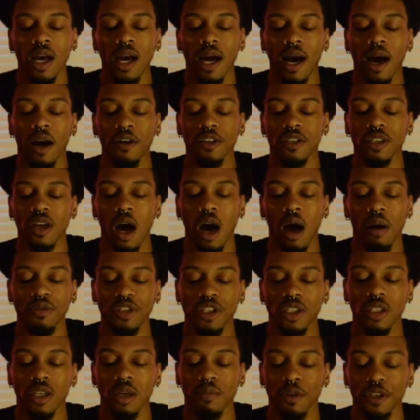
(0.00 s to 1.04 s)
How does
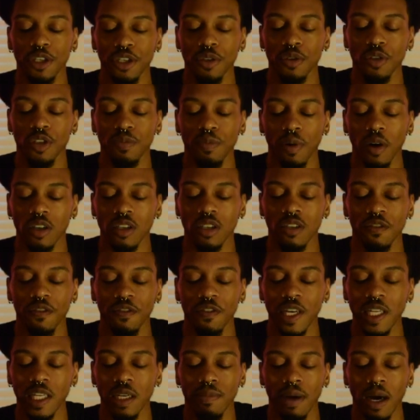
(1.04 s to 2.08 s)
option number two's person
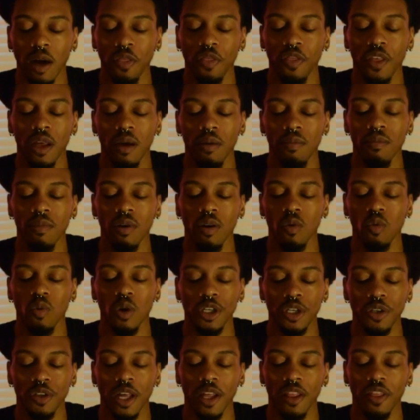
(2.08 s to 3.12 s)
feel about them? What
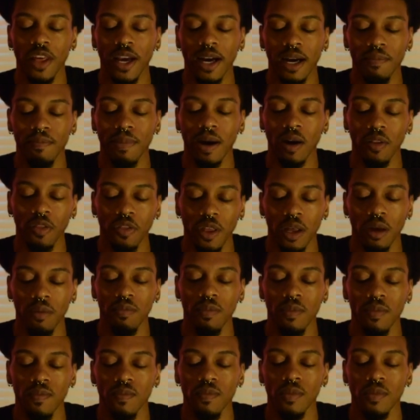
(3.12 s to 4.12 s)
do they think about them?